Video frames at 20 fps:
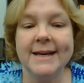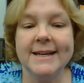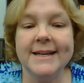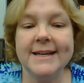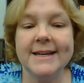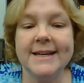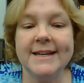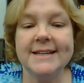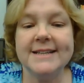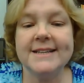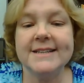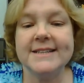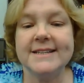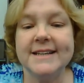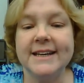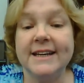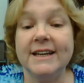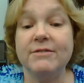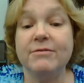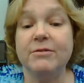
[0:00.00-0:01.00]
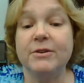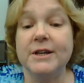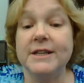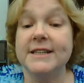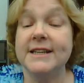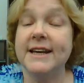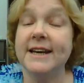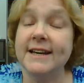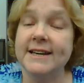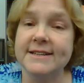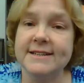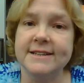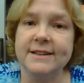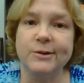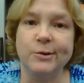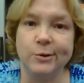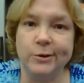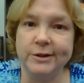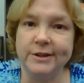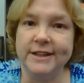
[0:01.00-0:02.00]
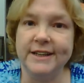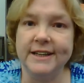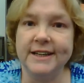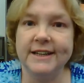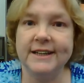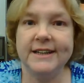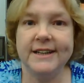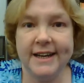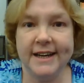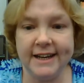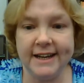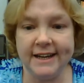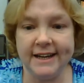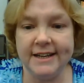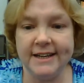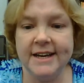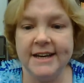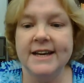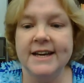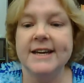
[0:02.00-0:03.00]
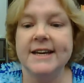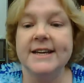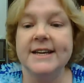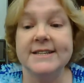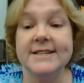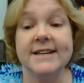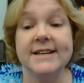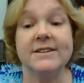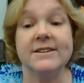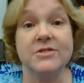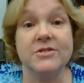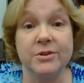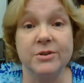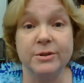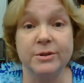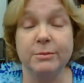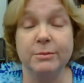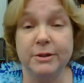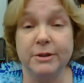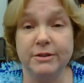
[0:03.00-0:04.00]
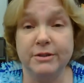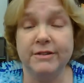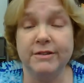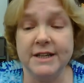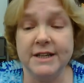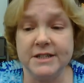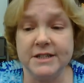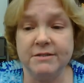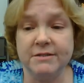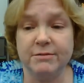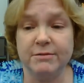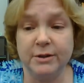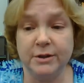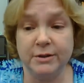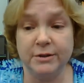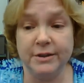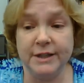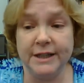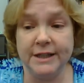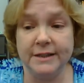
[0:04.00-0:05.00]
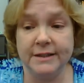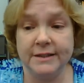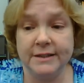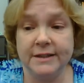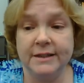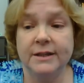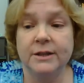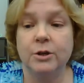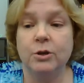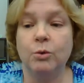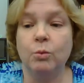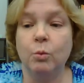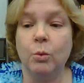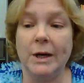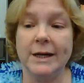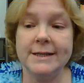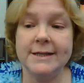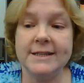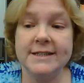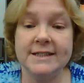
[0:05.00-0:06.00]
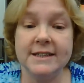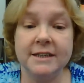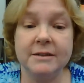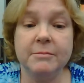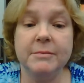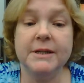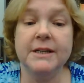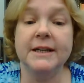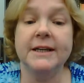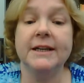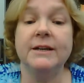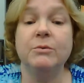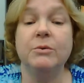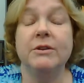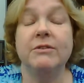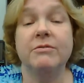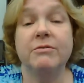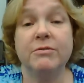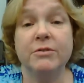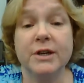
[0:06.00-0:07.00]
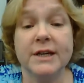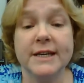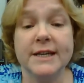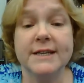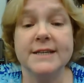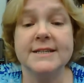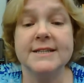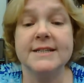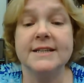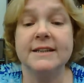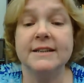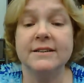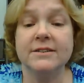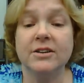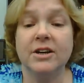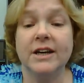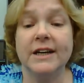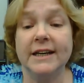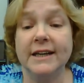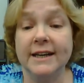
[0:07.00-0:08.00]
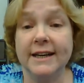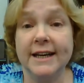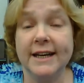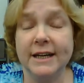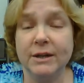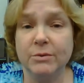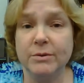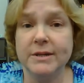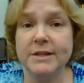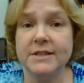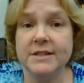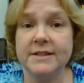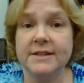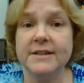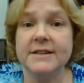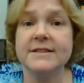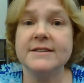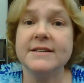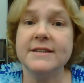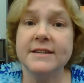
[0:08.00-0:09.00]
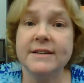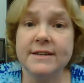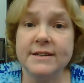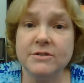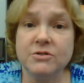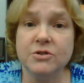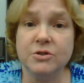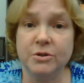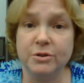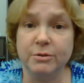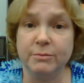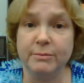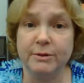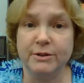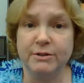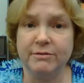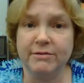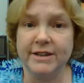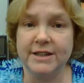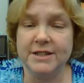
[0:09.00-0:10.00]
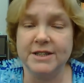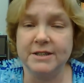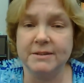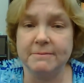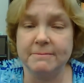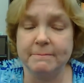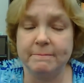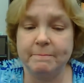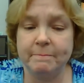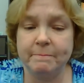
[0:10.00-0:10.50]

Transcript: Needing to study for a test in order to get an A is external motivation for learning. Wanting to communicate with friends in the target language is an internal motivation.